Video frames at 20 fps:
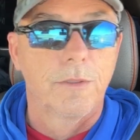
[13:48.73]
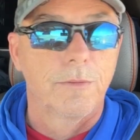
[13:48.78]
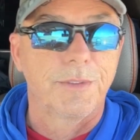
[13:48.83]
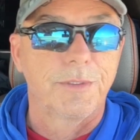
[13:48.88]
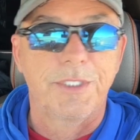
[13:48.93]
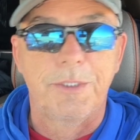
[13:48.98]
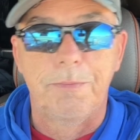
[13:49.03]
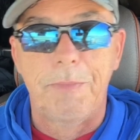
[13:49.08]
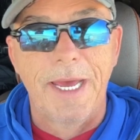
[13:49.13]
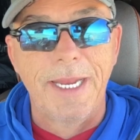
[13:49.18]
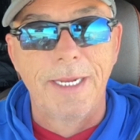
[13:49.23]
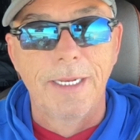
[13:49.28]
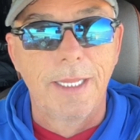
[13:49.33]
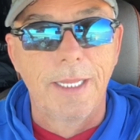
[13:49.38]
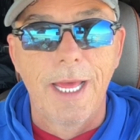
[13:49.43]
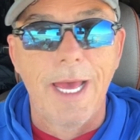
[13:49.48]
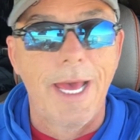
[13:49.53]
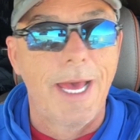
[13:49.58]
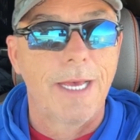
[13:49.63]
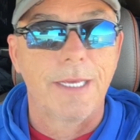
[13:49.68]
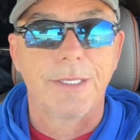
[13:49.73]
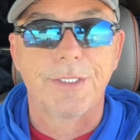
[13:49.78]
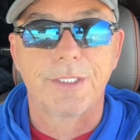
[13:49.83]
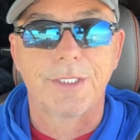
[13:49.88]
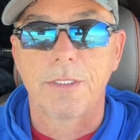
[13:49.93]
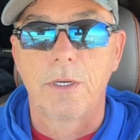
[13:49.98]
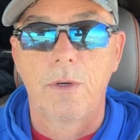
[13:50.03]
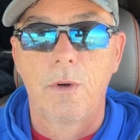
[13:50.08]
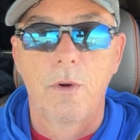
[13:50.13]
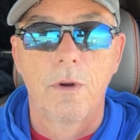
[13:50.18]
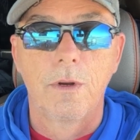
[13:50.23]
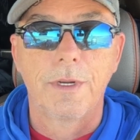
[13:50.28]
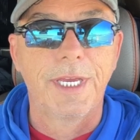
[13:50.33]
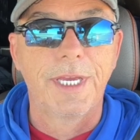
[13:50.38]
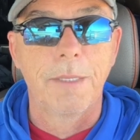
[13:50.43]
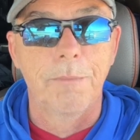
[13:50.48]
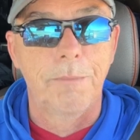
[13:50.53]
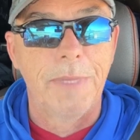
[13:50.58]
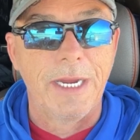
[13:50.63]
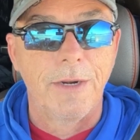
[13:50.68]
spend less or
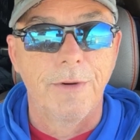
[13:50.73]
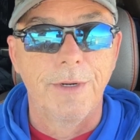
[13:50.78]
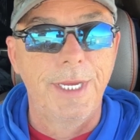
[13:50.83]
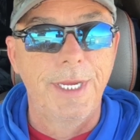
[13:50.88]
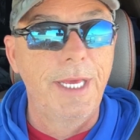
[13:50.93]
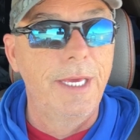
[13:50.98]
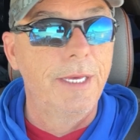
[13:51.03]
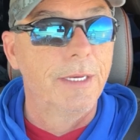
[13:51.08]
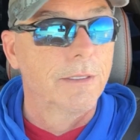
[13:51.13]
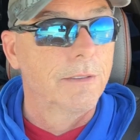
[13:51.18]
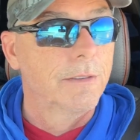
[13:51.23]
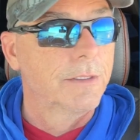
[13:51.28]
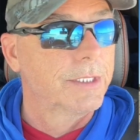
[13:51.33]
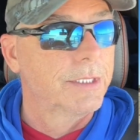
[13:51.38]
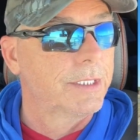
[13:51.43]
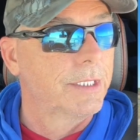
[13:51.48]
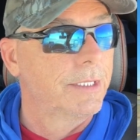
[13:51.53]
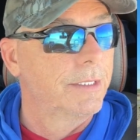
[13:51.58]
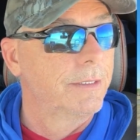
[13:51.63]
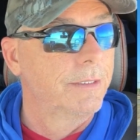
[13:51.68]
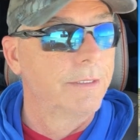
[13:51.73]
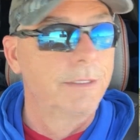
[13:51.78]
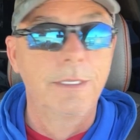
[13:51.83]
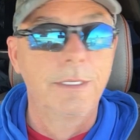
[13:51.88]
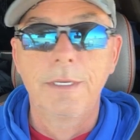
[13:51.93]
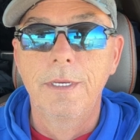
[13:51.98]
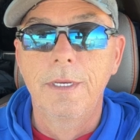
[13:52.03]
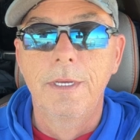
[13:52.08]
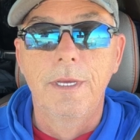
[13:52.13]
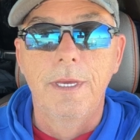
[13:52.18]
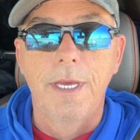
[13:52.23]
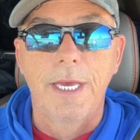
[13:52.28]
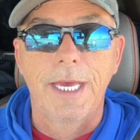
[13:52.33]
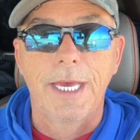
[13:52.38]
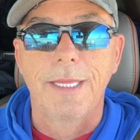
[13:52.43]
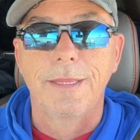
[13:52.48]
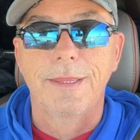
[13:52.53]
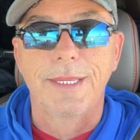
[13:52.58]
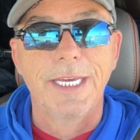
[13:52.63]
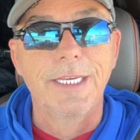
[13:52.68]
get better deals
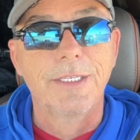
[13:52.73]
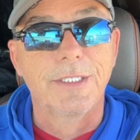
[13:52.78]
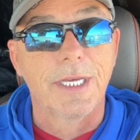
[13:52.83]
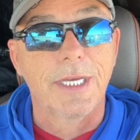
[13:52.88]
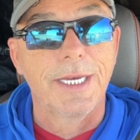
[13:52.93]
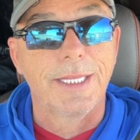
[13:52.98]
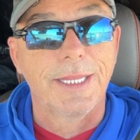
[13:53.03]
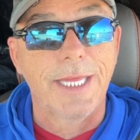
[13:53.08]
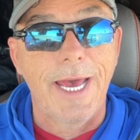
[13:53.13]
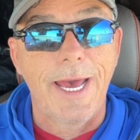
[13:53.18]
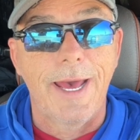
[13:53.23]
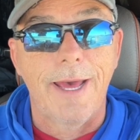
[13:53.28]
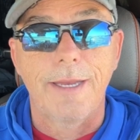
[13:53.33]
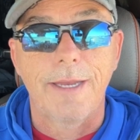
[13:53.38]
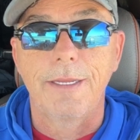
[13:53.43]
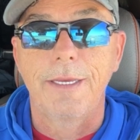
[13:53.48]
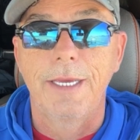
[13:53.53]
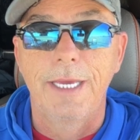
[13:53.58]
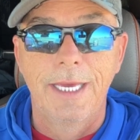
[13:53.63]
and things like that